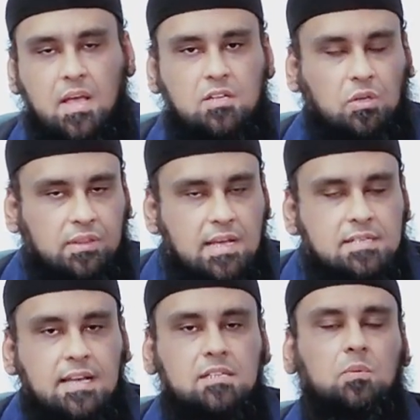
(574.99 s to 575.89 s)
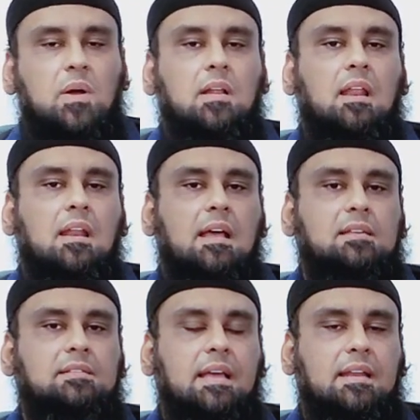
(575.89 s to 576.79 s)
So this is what Allah
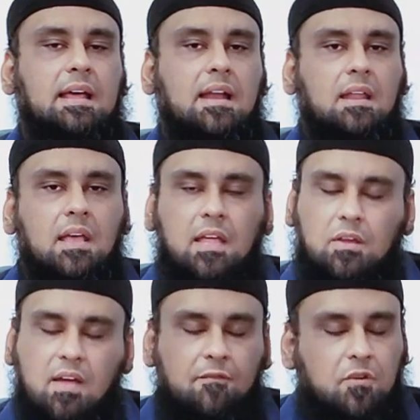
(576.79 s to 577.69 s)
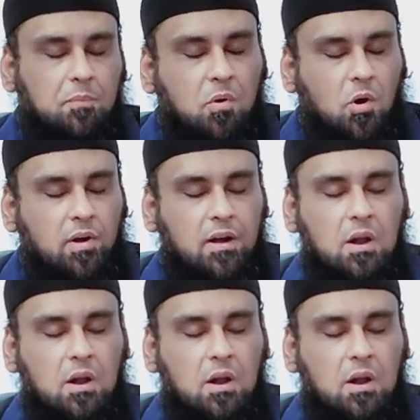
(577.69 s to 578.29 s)
is saying, that you have to ponder.